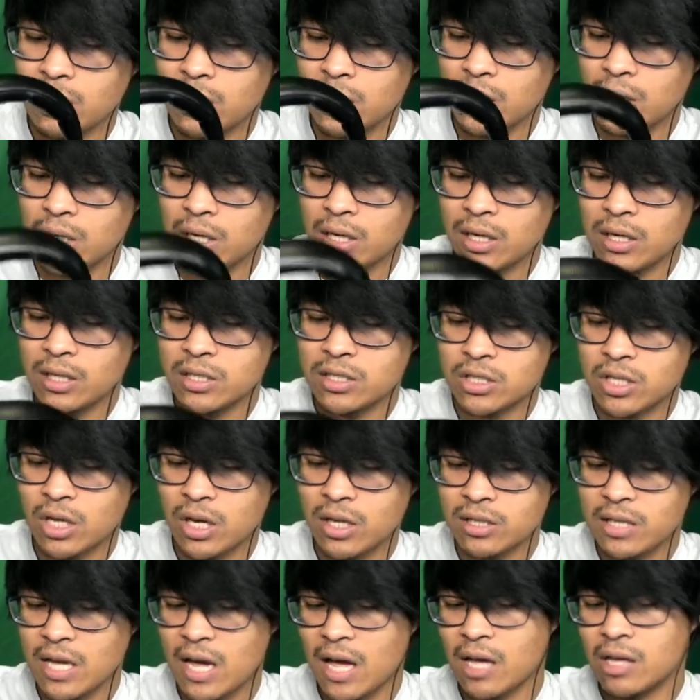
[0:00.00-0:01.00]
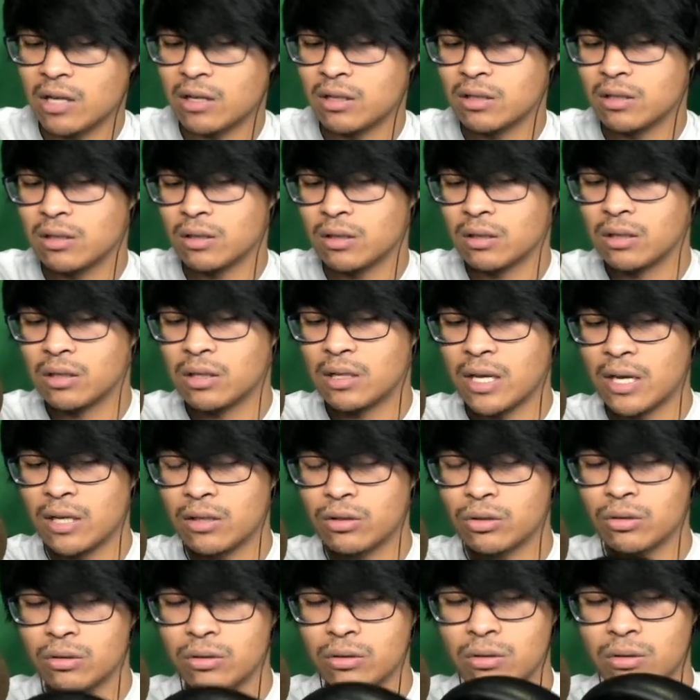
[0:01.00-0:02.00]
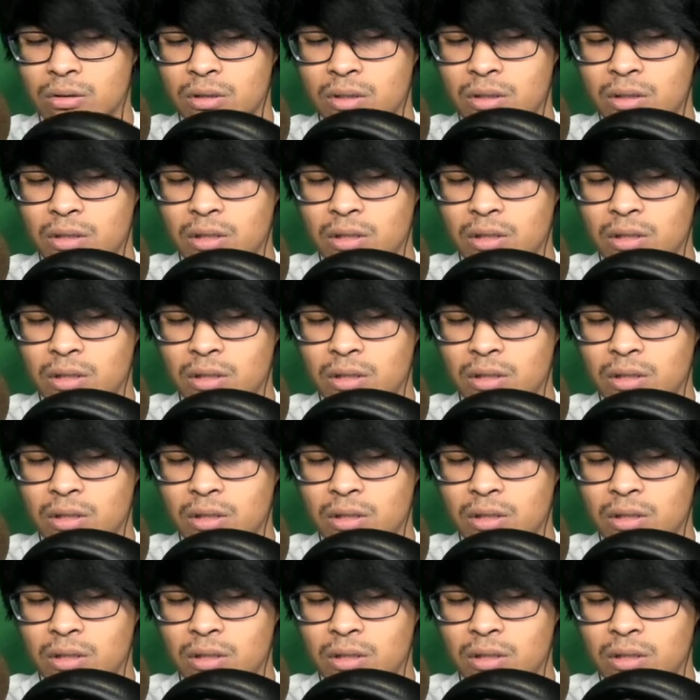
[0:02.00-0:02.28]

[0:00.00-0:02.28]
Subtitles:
again, it's got that leather